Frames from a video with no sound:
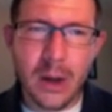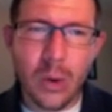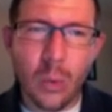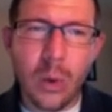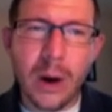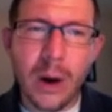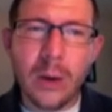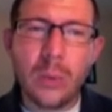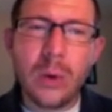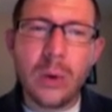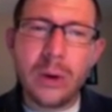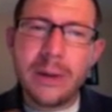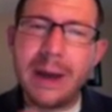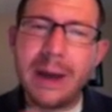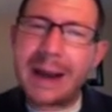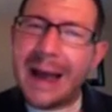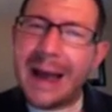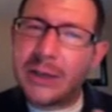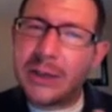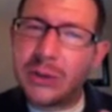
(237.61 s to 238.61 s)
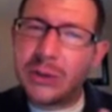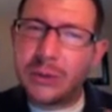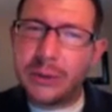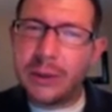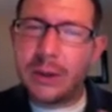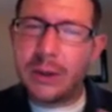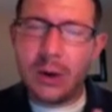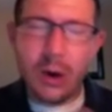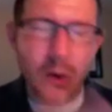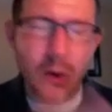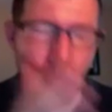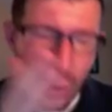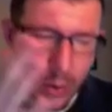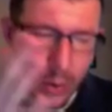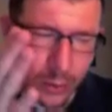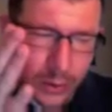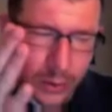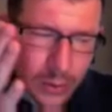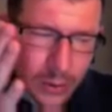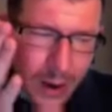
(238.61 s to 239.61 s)
Where will that actually occur? Where
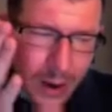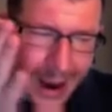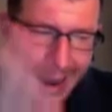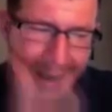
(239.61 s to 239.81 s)
will you